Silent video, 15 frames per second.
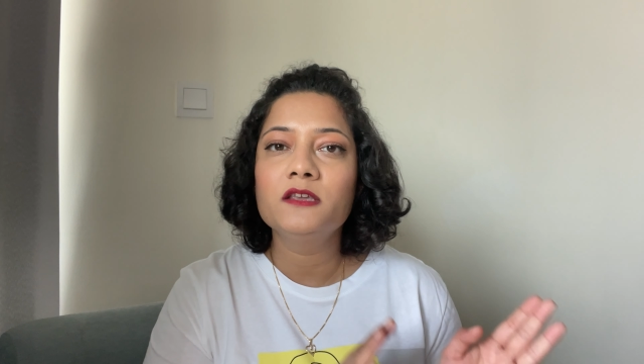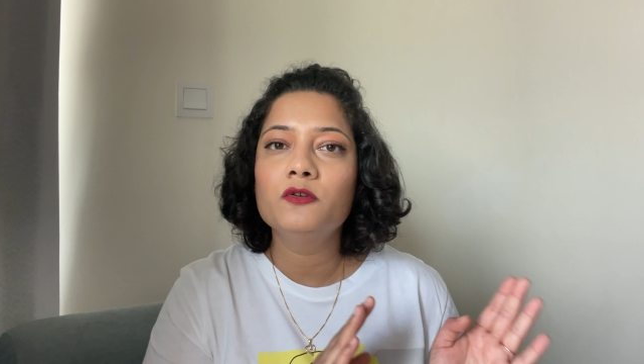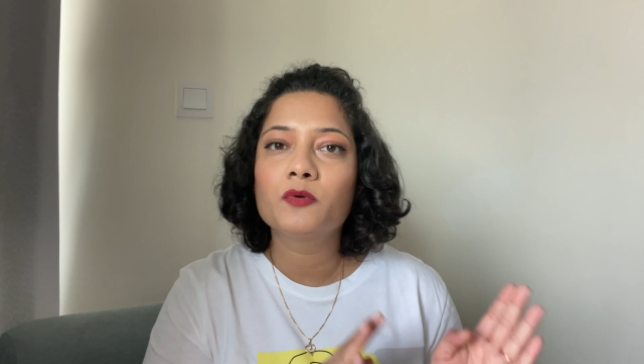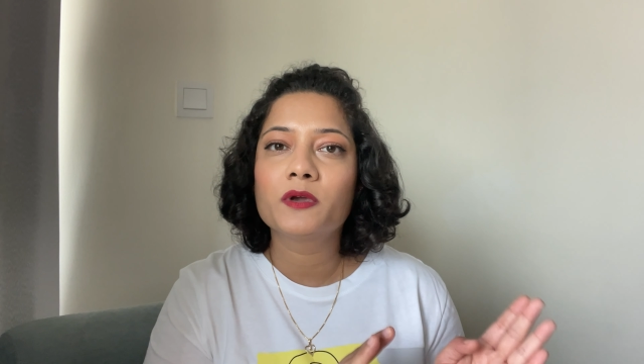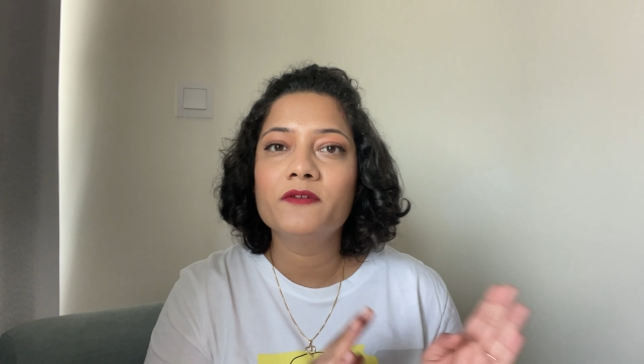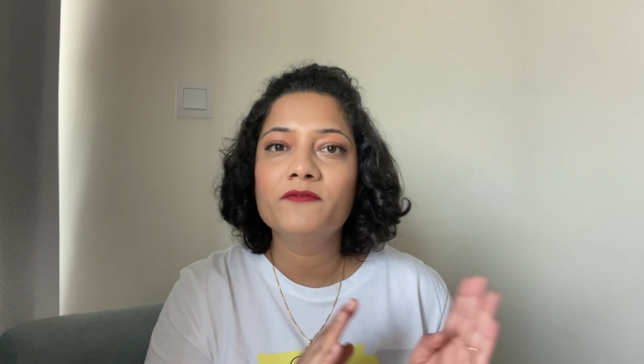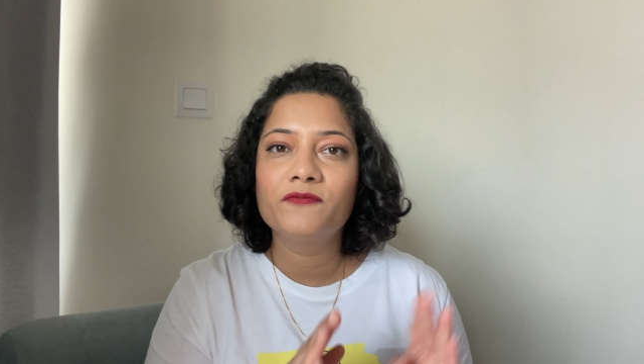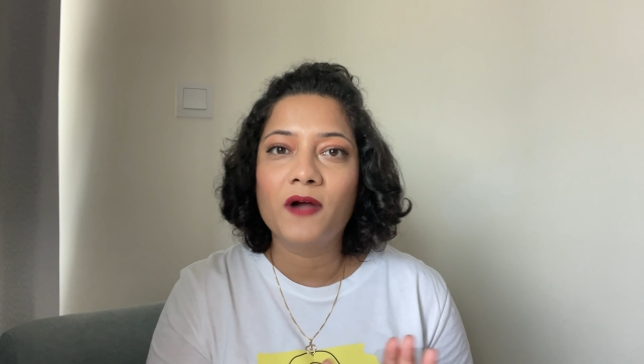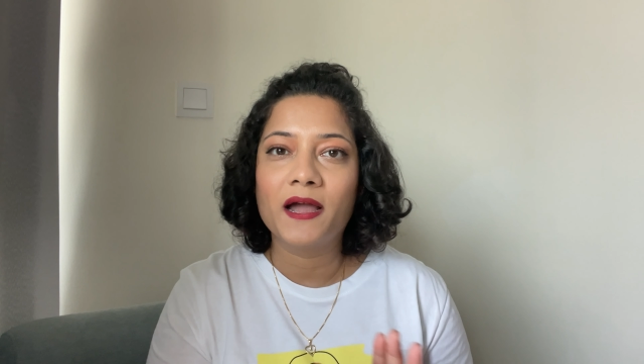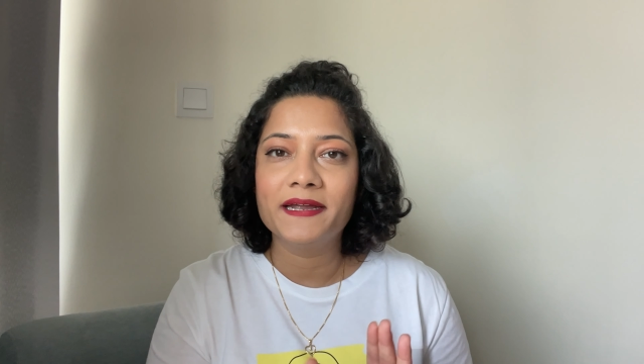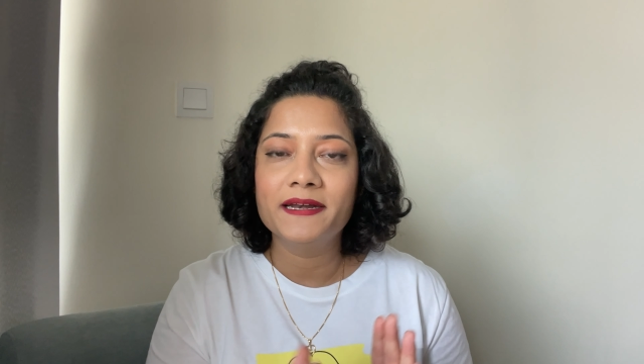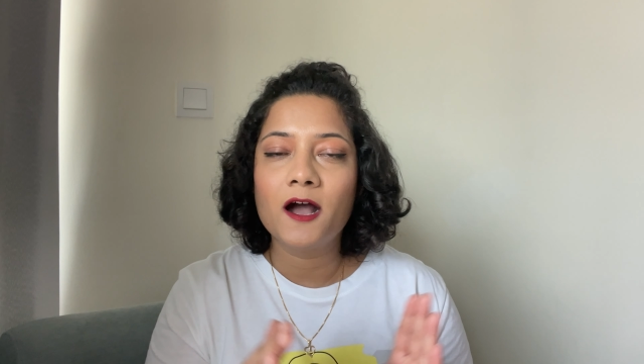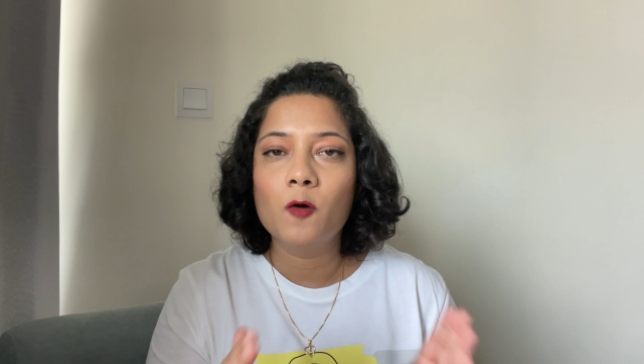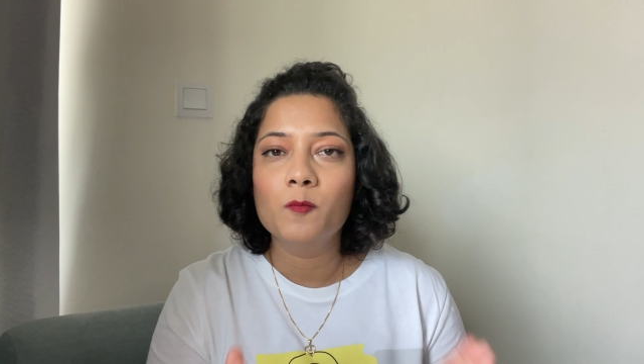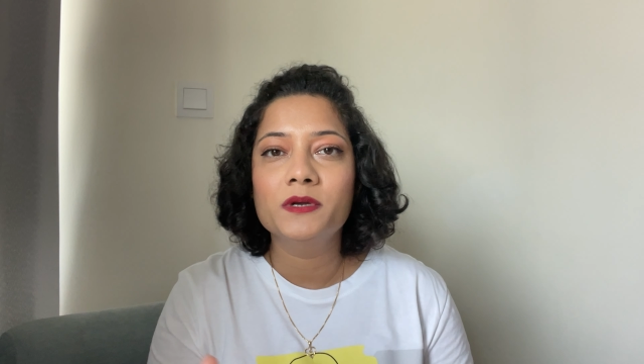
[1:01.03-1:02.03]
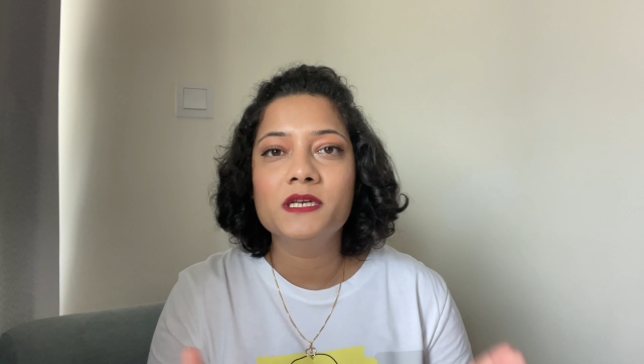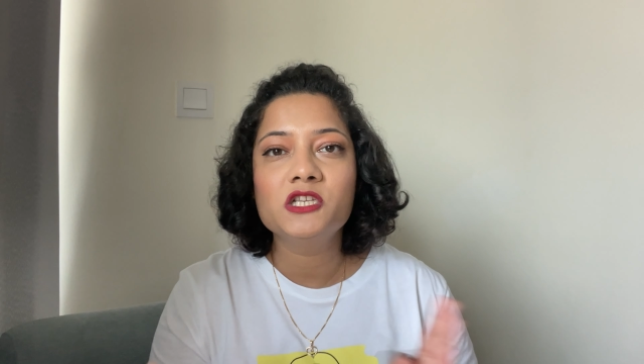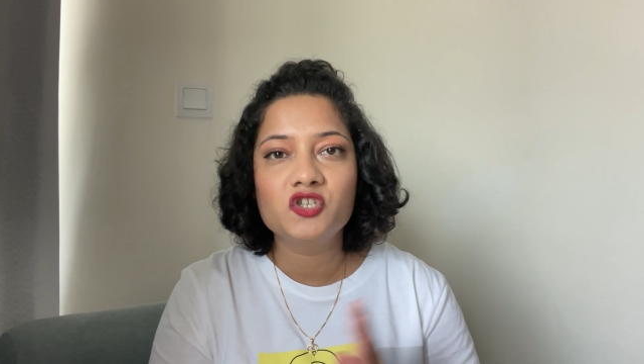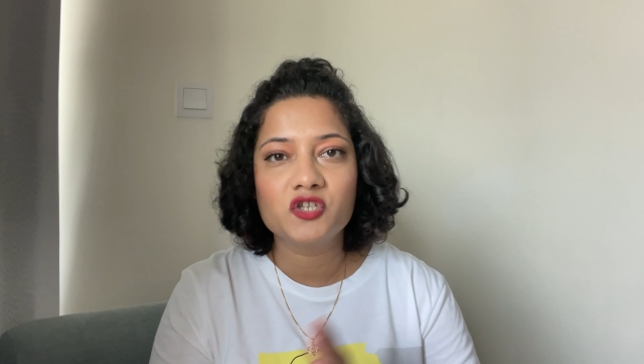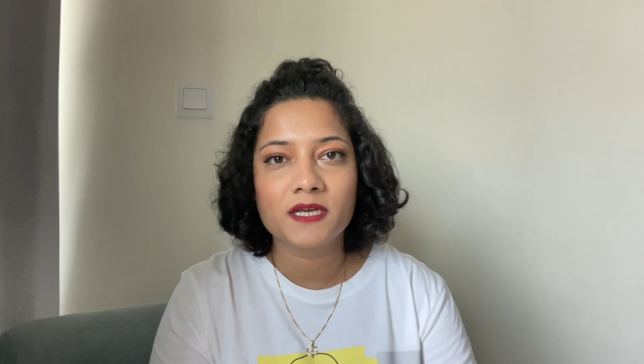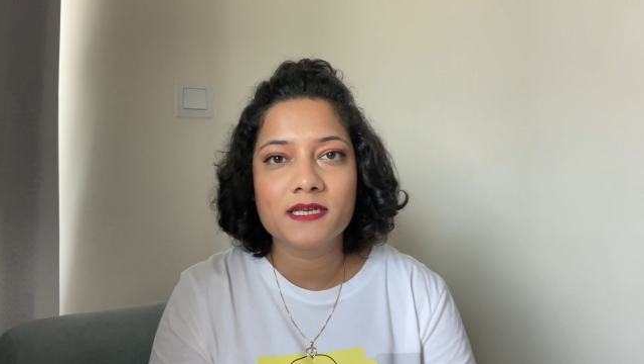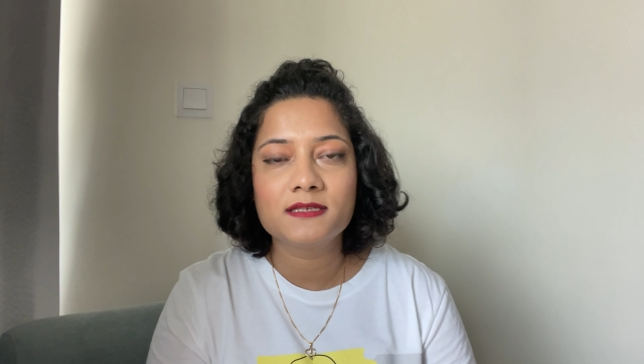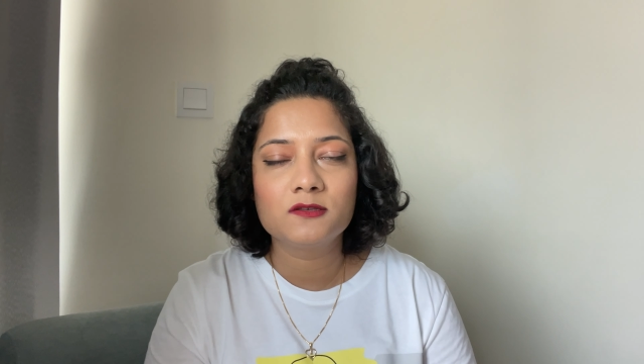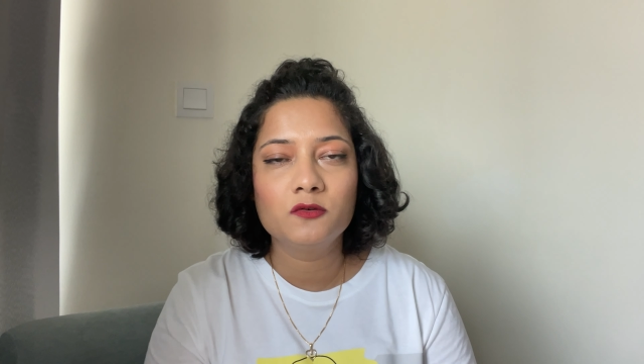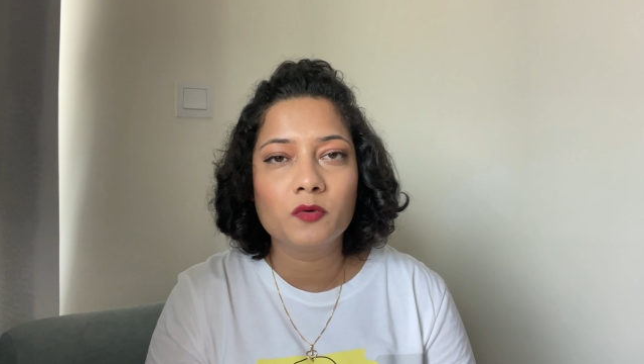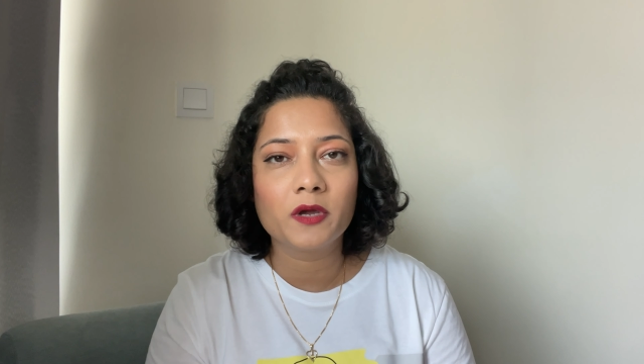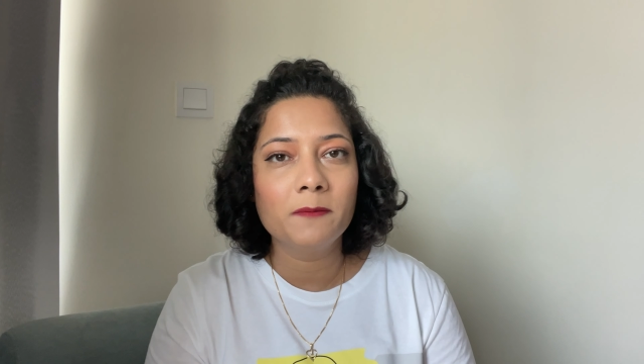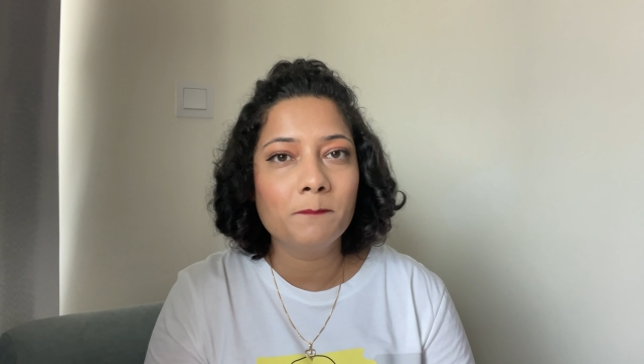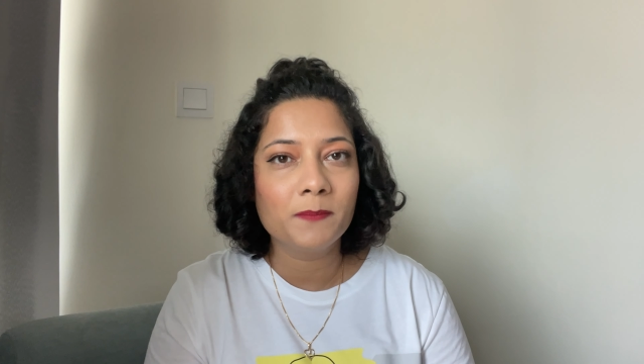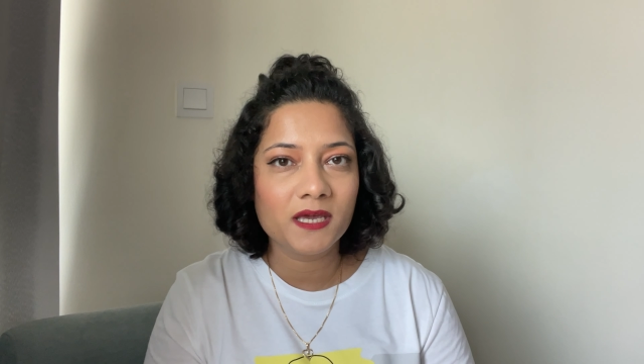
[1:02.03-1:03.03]
you can find how many cheques you
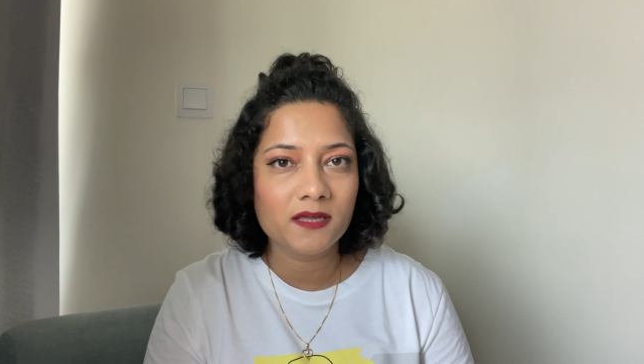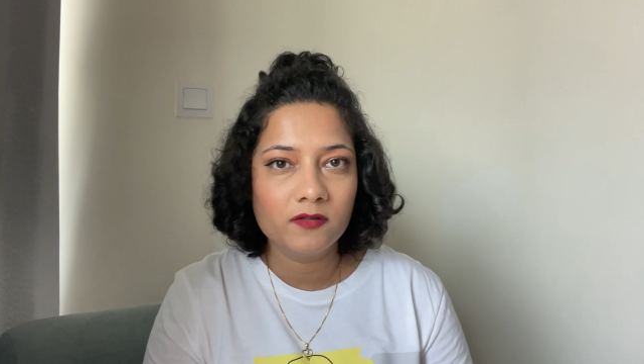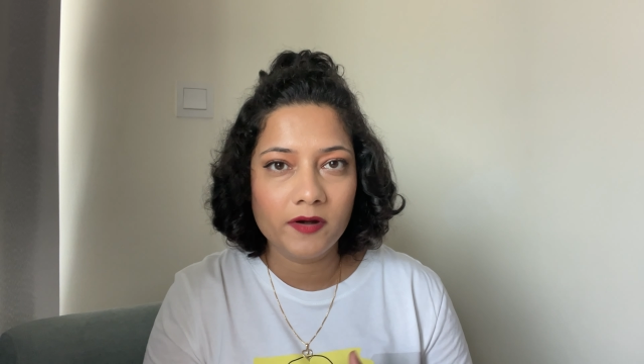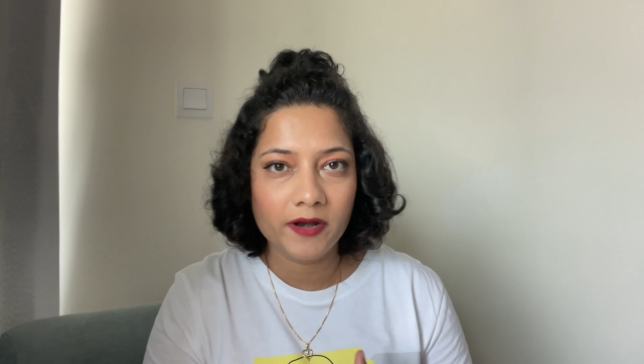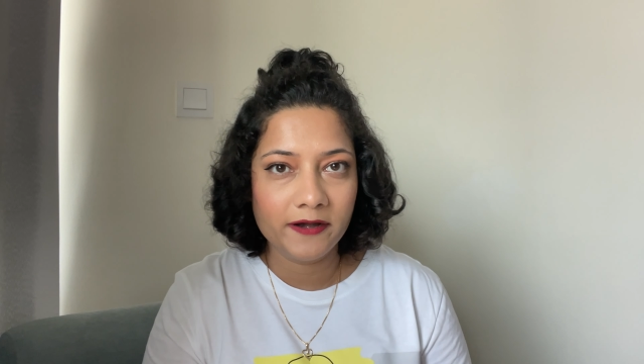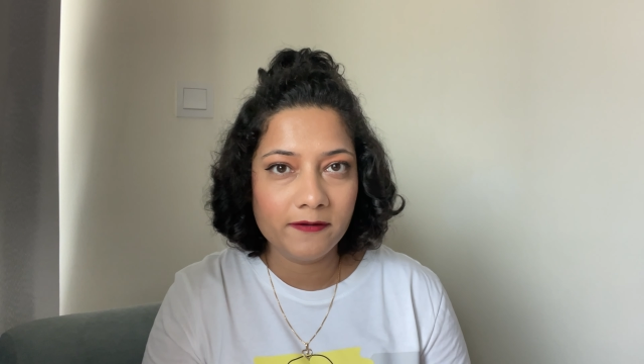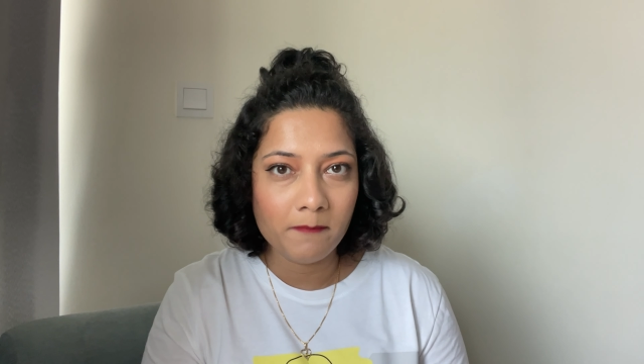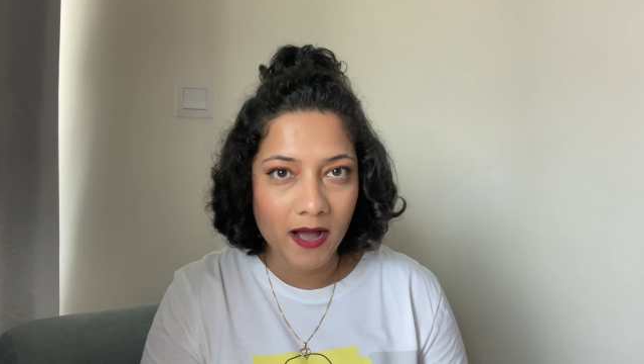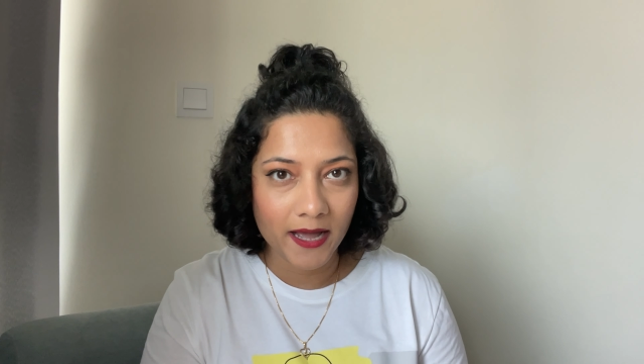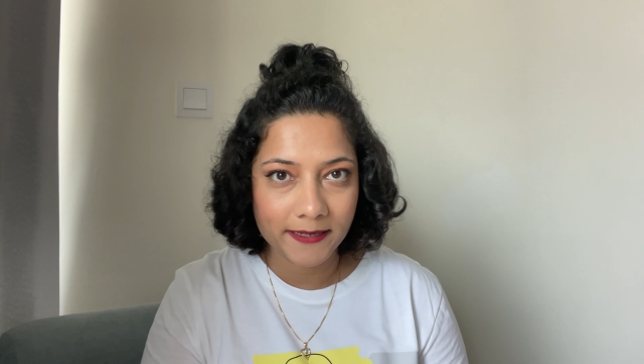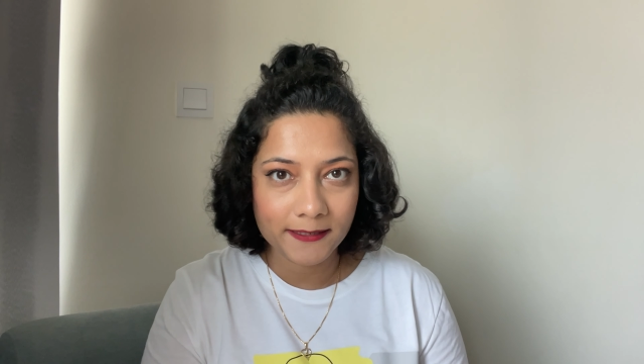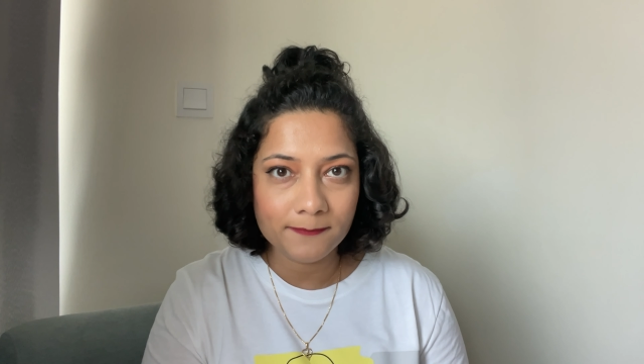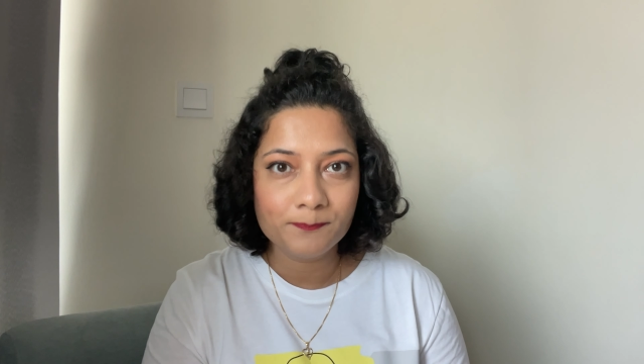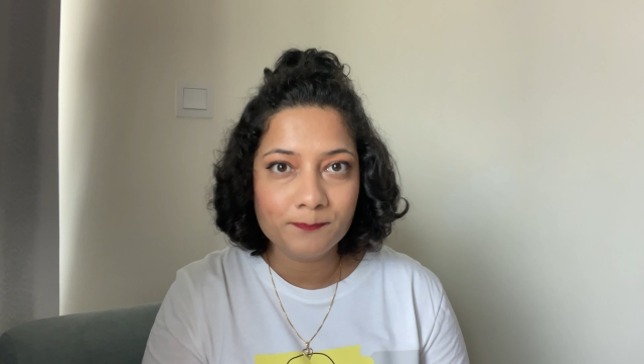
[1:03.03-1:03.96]
can pay the rent by.